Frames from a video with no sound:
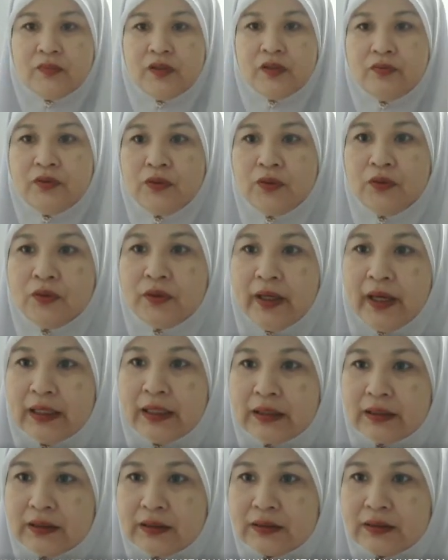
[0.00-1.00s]
look at
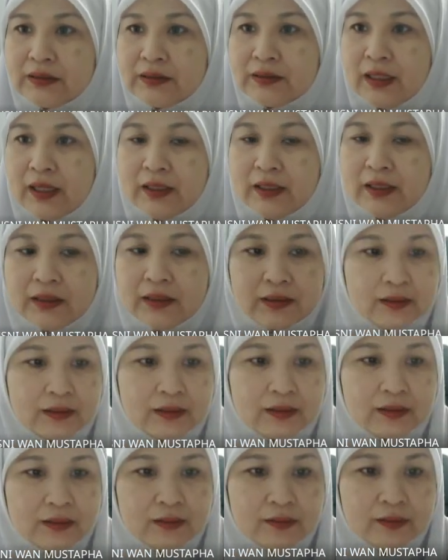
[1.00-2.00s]
this
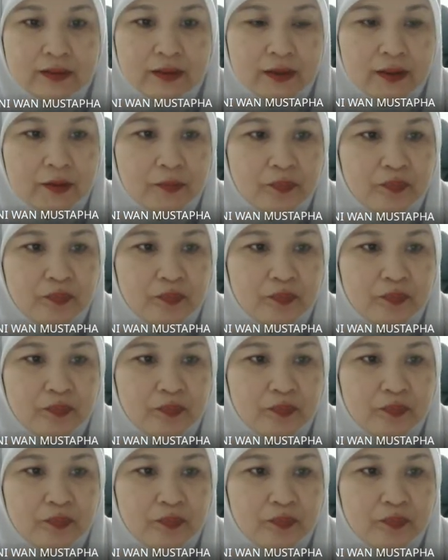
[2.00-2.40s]
article, yeah,